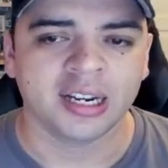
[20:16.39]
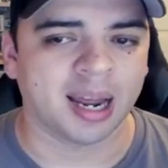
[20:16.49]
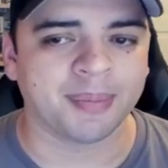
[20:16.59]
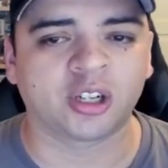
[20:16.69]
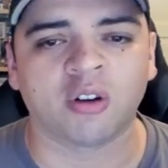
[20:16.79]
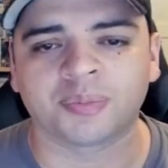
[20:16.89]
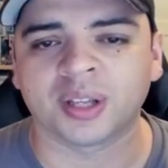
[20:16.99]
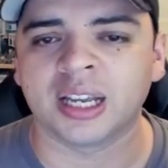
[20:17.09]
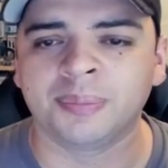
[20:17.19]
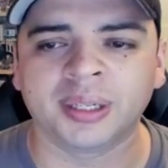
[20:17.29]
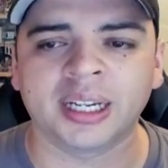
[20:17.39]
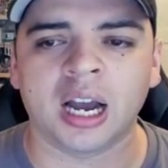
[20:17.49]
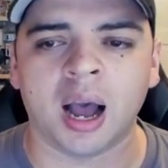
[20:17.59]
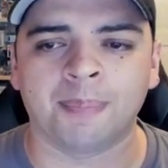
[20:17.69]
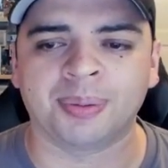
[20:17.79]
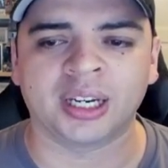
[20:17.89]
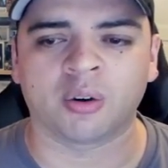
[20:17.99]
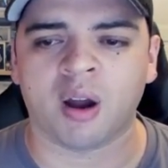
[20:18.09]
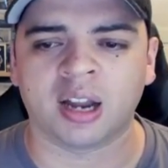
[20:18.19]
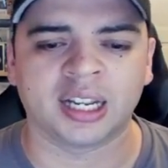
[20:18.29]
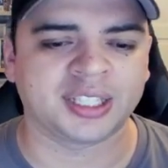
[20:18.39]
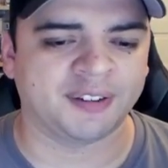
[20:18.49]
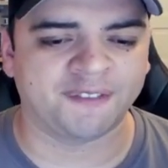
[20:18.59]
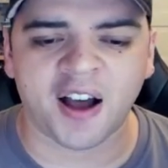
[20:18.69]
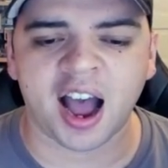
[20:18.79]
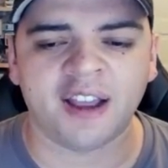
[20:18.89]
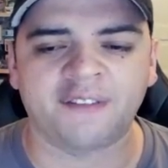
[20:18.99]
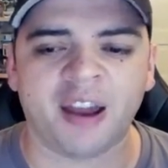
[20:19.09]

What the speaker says: Nami Corrupt the Ibli being around less than 5,